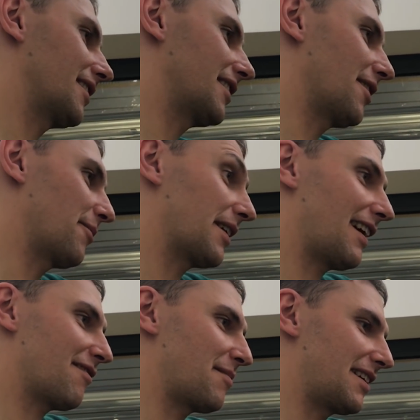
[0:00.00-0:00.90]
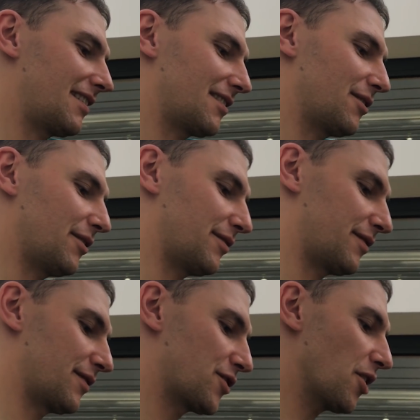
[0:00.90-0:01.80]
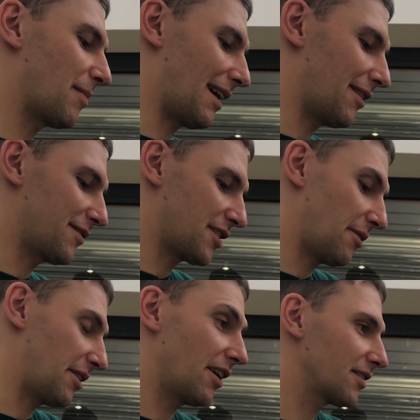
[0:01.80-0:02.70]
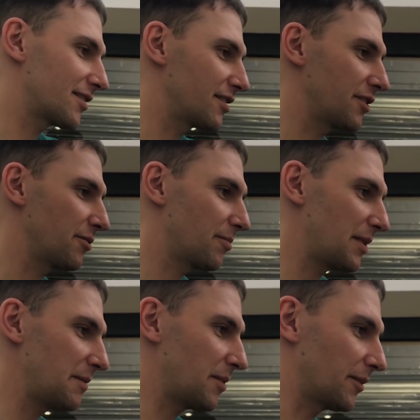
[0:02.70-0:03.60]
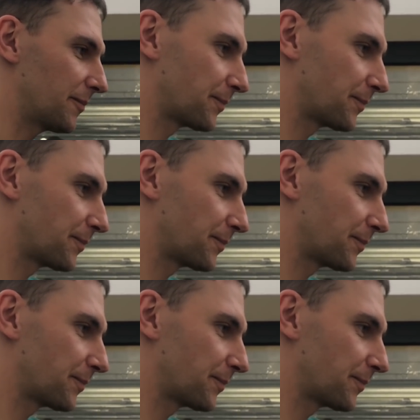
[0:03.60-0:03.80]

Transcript: You know, I've made a sort of job out of showing art to new people.